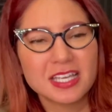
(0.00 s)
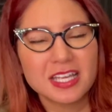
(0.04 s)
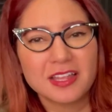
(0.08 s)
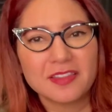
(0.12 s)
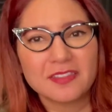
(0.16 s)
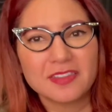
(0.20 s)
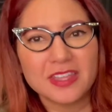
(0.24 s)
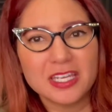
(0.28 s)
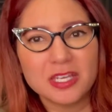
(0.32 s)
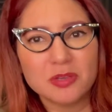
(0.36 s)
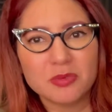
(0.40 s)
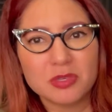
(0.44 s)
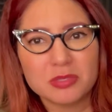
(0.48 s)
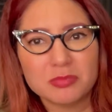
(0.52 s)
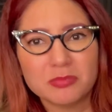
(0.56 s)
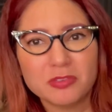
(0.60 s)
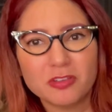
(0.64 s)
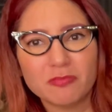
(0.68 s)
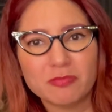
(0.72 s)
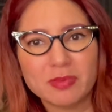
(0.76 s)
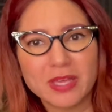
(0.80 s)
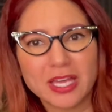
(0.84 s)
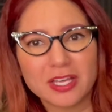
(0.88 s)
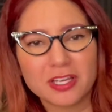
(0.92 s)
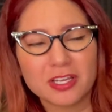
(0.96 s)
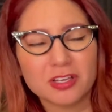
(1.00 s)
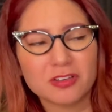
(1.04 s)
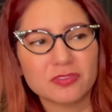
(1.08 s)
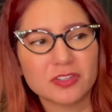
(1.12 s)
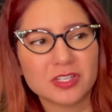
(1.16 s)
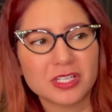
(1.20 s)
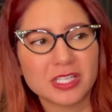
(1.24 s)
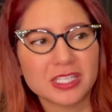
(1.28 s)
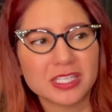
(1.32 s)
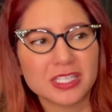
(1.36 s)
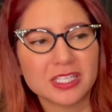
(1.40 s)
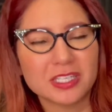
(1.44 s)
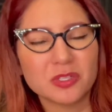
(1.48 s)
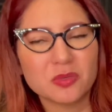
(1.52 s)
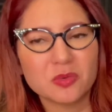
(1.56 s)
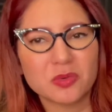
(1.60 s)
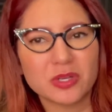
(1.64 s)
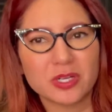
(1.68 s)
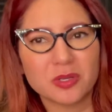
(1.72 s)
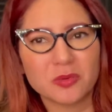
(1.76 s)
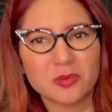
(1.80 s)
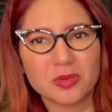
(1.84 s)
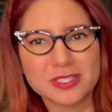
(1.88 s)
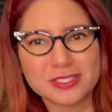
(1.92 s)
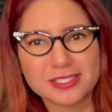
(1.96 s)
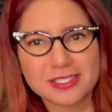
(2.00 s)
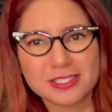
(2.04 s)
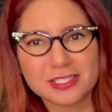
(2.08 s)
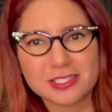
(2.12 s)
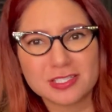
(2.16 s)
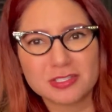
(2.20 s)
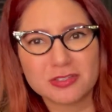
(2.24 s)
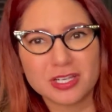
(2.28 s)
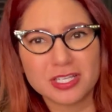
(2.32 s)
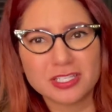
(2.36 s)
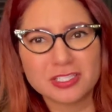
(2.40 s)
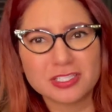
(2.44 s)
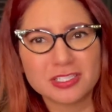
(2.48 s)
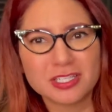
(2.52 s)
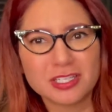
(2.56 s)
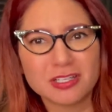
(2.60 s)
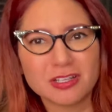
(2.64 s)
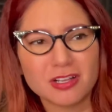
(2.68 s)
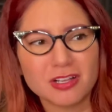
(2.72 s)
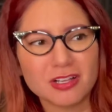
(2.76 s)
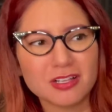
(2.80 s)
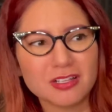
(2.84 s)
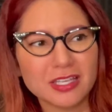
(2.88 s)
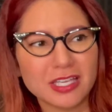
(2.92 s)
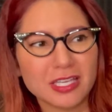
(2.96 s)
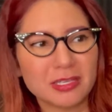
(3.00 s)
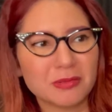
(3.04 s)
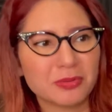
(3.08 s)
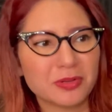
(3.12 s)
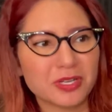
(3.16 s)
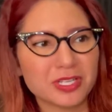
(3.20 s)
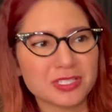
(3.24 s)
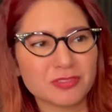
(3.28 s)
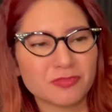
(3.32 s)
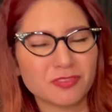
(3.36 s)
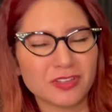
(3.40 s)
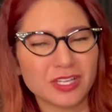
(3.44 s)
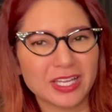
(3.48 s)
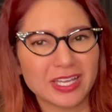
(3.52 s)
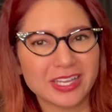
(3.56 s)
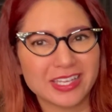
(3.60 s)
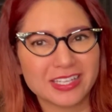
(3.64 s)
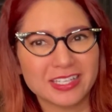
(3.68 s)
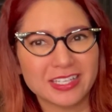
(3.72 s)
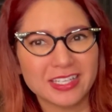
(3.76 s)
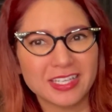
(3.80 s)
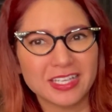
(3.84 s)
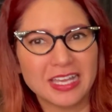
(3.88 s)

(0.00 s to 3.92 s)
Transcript: then it would move back over here where it wasn't stretched at all and print fine.